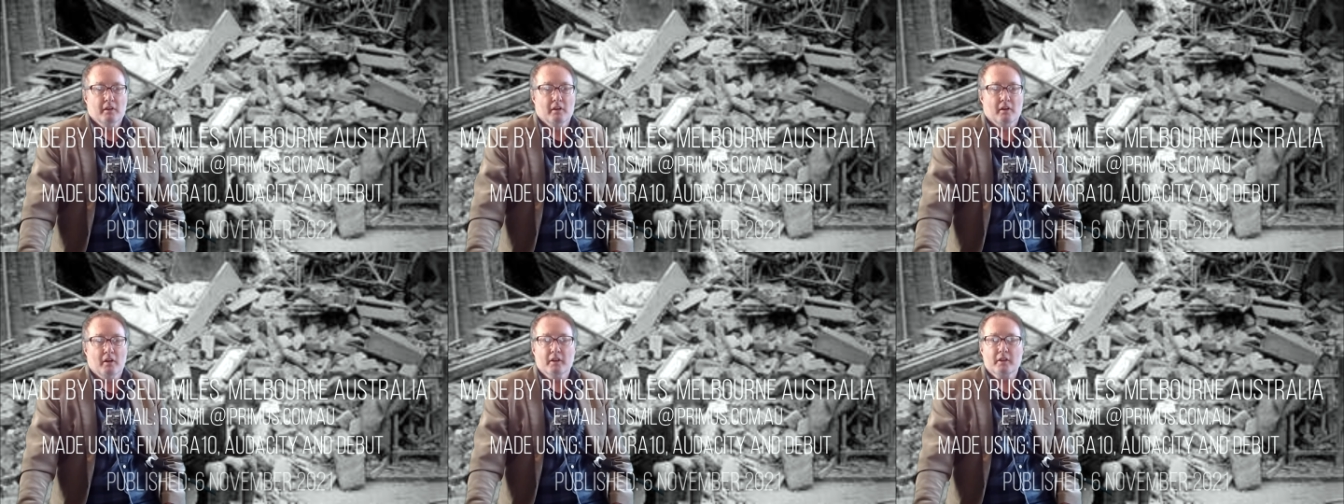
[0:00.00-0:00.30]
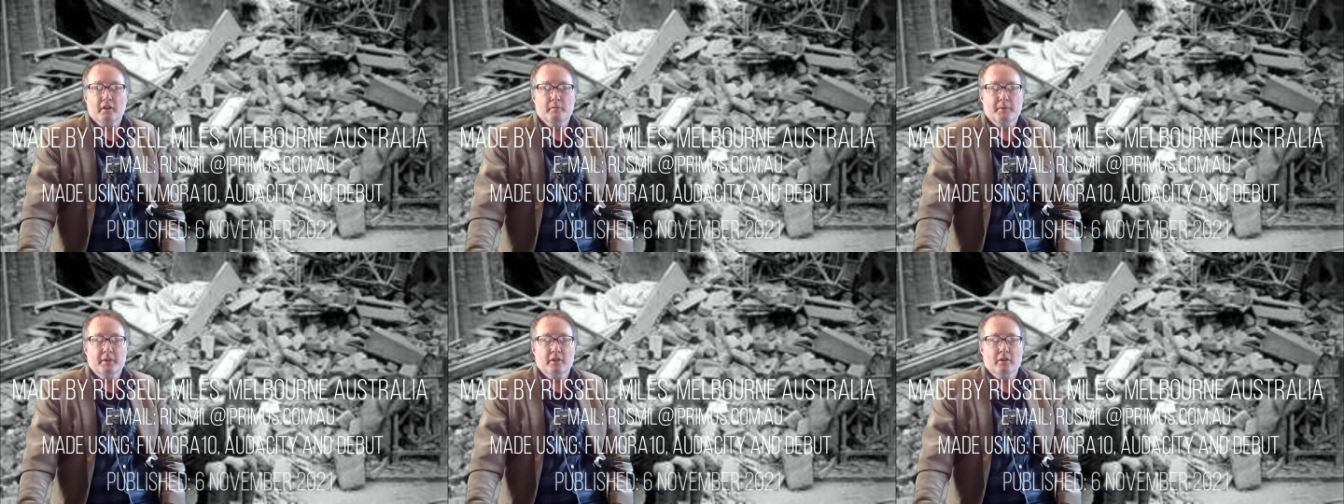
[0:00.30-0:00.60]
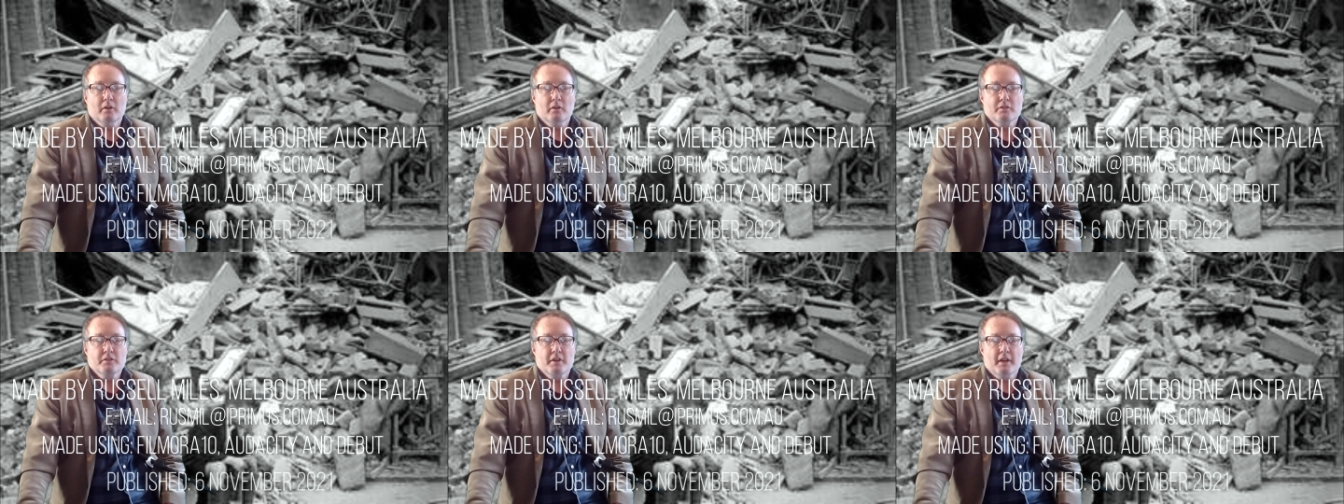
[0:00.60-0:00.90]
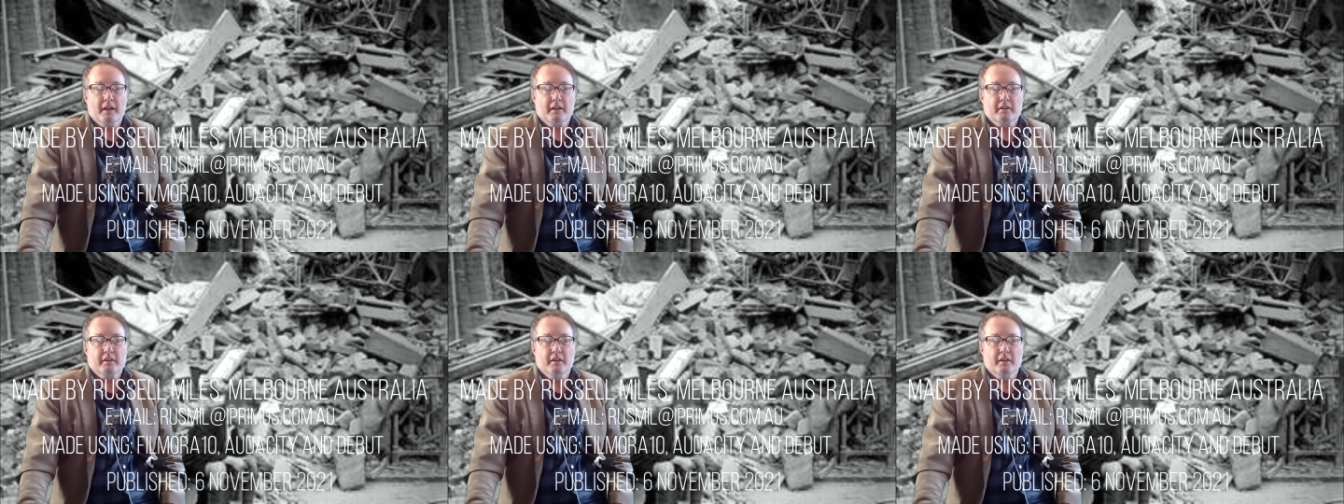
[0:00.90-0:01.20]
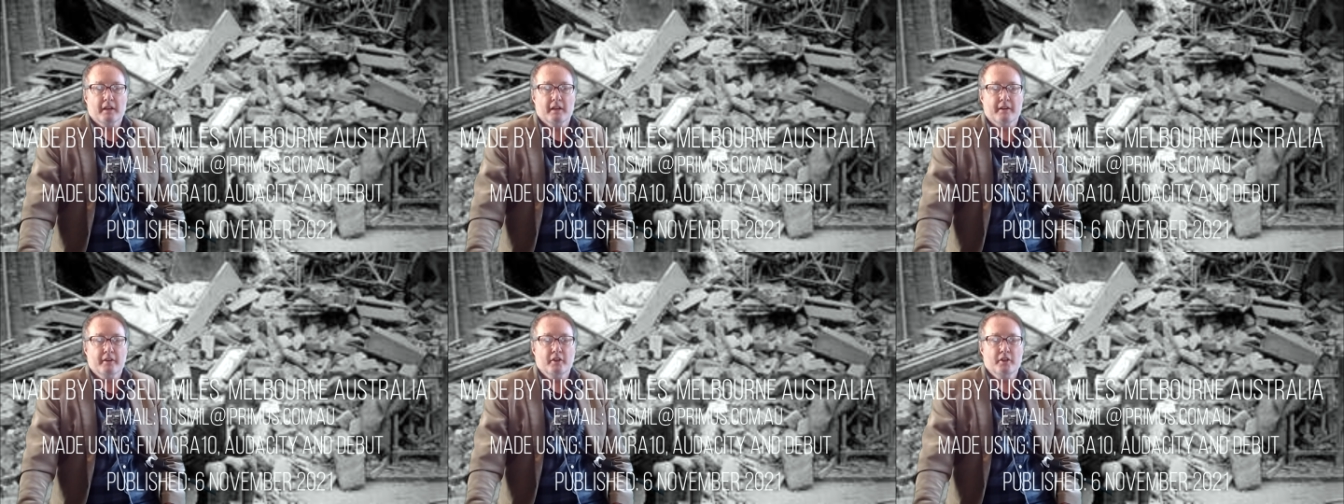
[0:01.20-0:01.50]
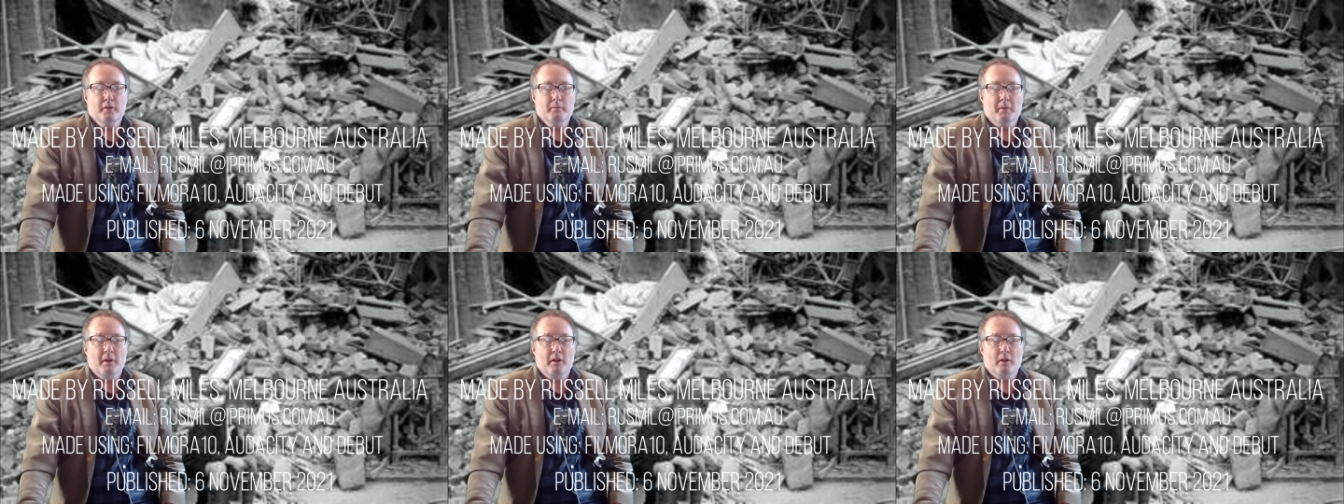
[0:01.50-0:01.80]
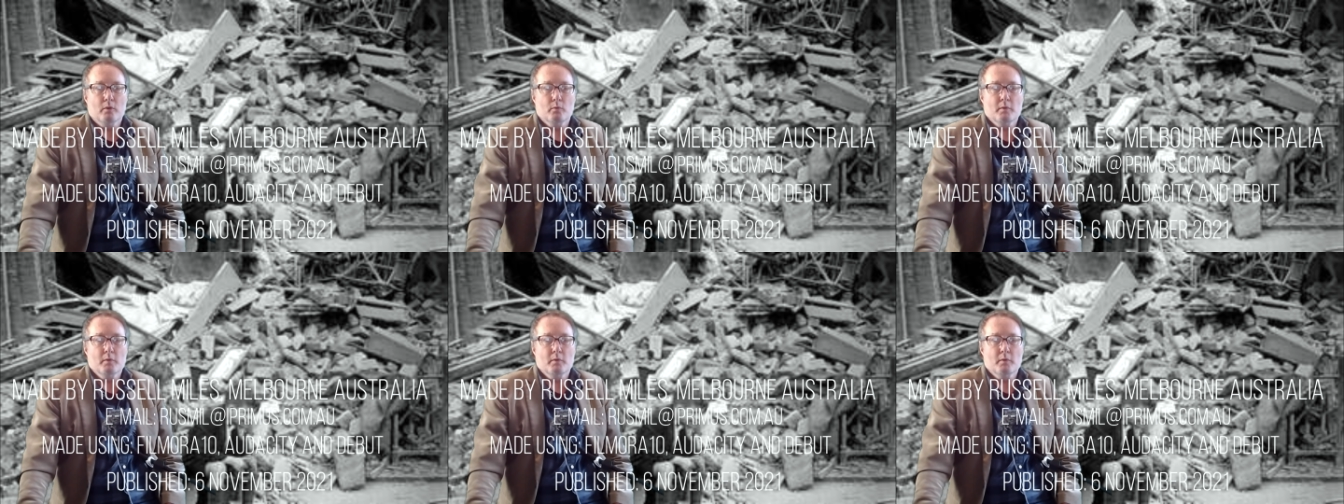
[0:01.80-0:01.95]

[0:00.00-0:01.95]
I can be contacted at email